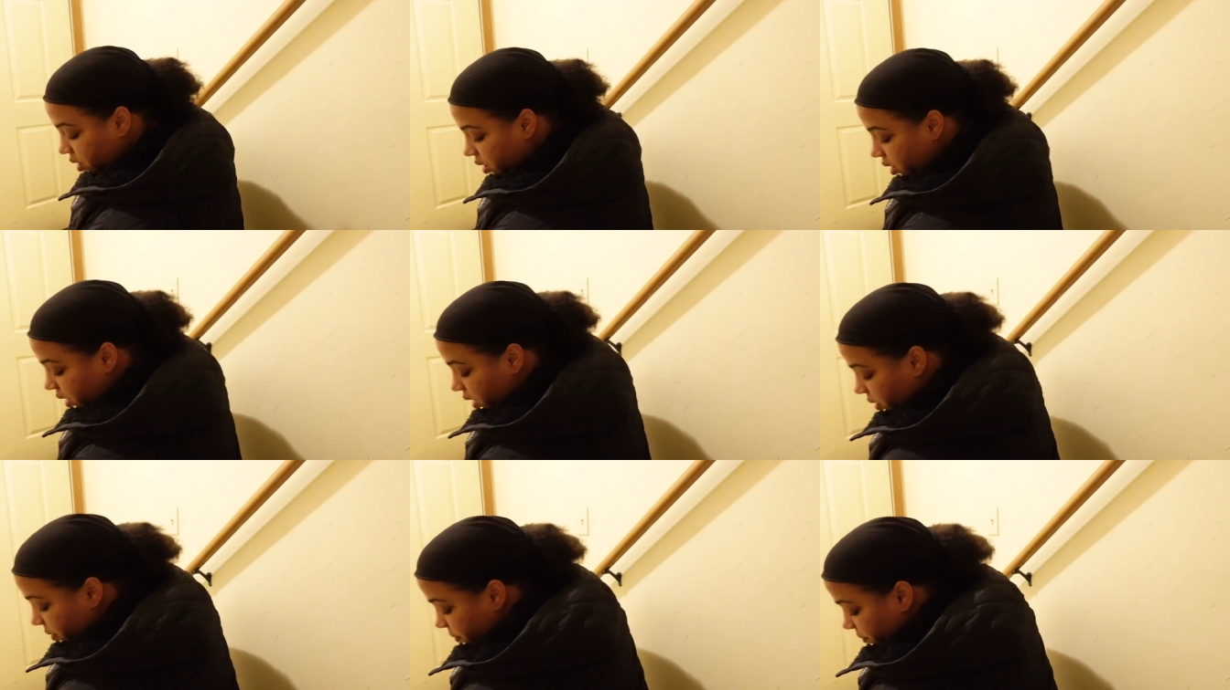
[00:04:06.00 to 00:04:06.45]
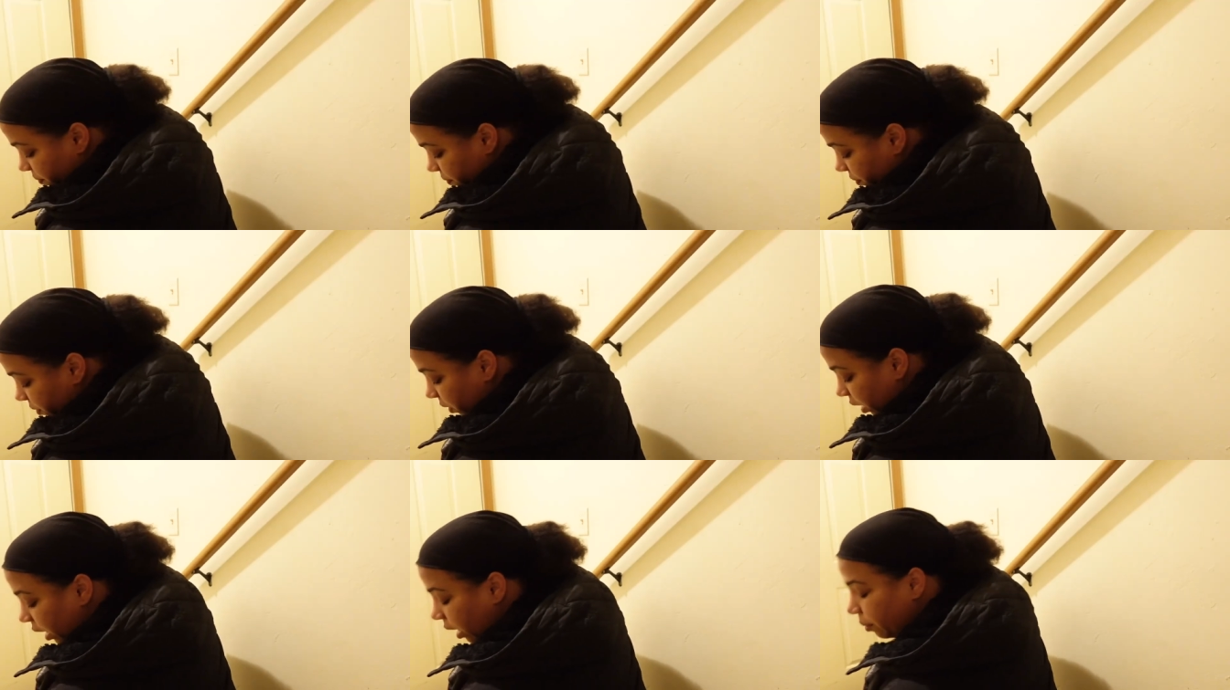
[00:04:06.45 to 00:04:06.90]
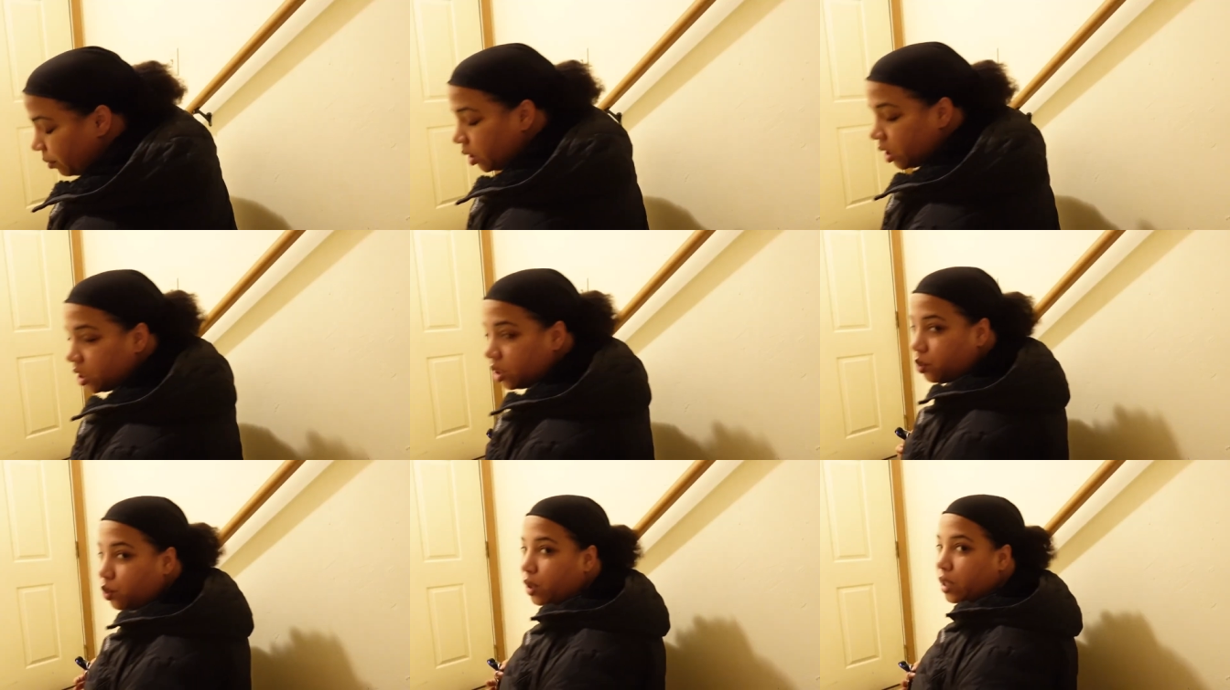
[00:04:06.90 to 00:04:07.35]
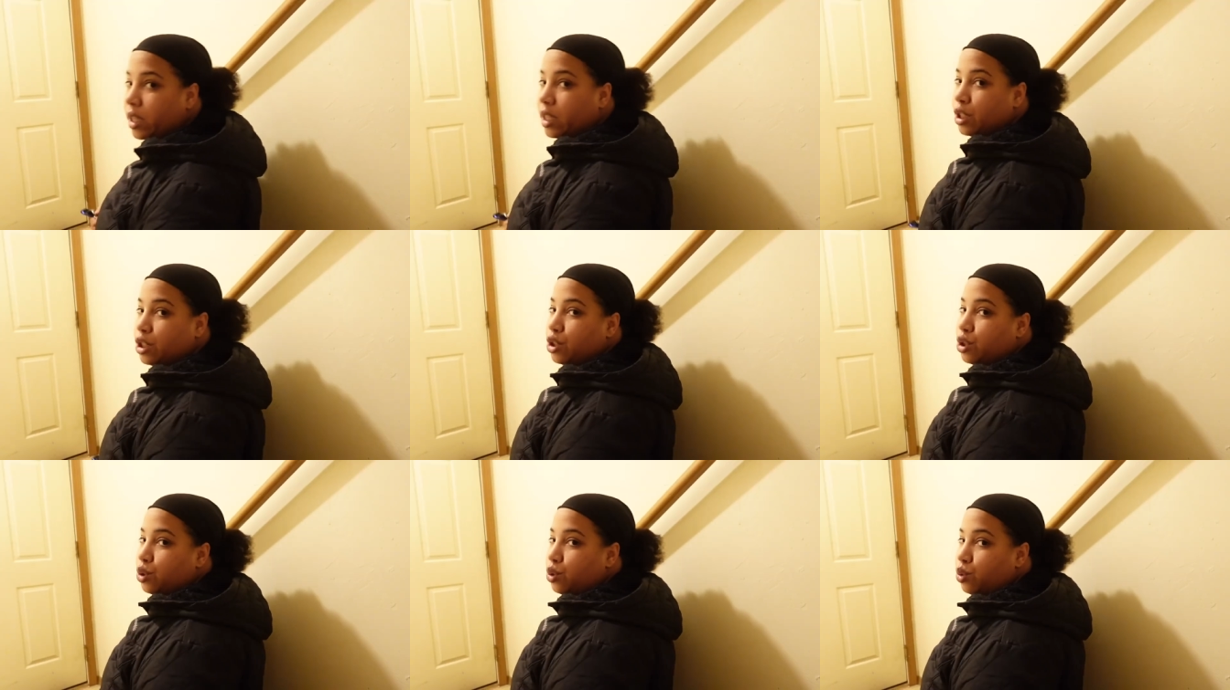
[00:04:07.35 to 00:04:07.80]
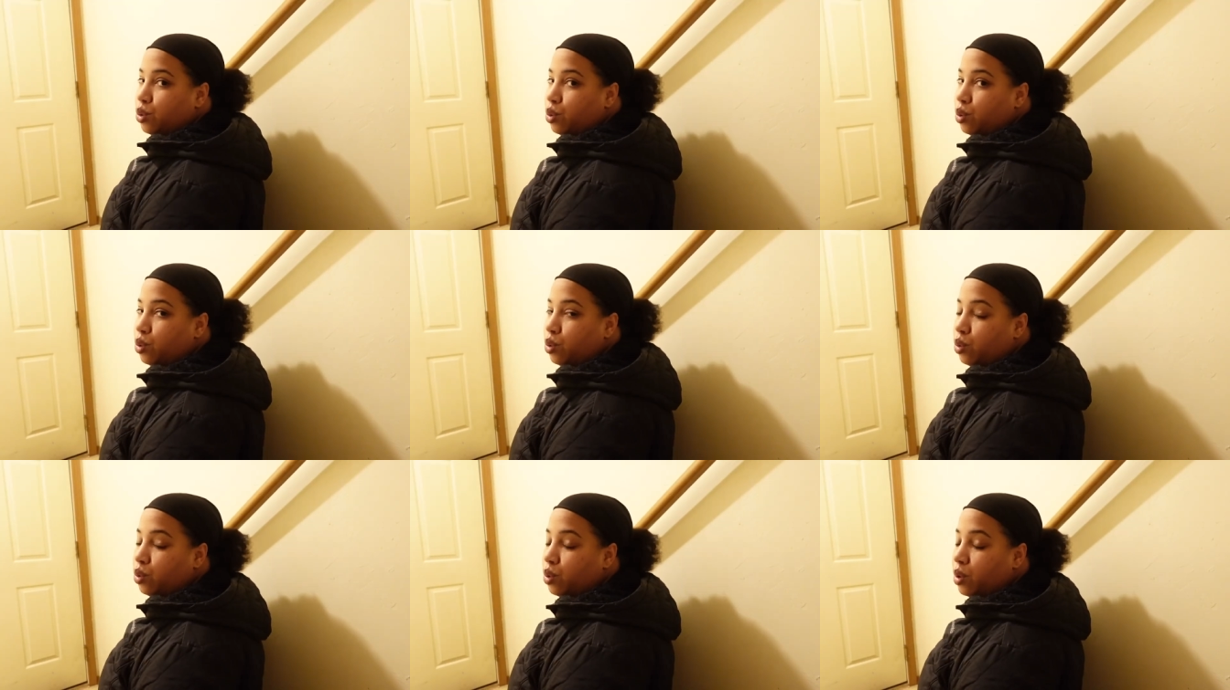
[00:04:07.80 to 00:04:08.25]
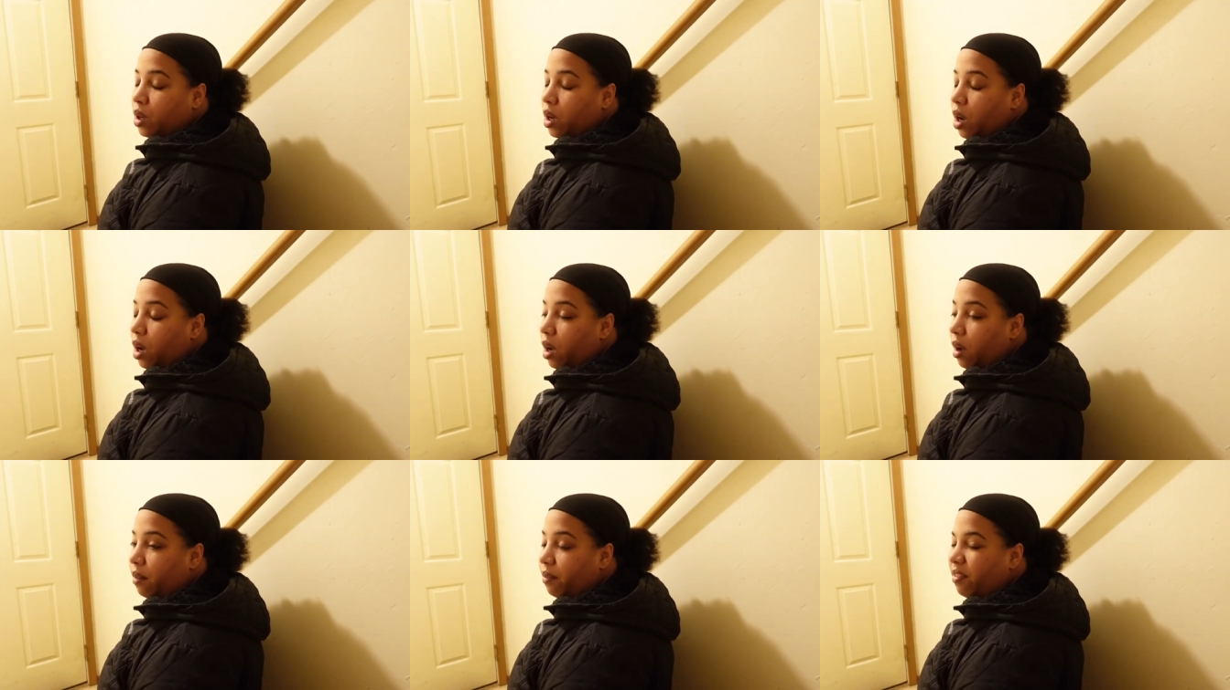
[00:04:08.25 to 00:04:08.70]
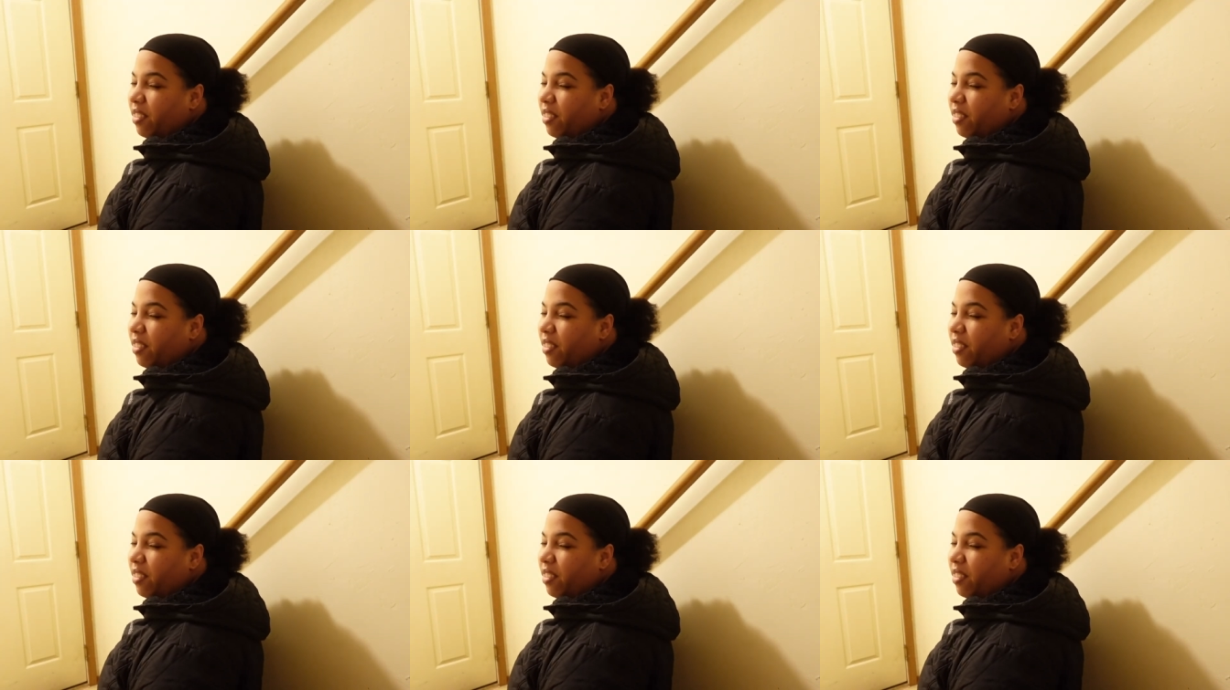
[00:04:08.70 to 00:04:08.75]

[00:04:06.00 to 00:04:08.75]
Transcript: yeah, I'm just running to um,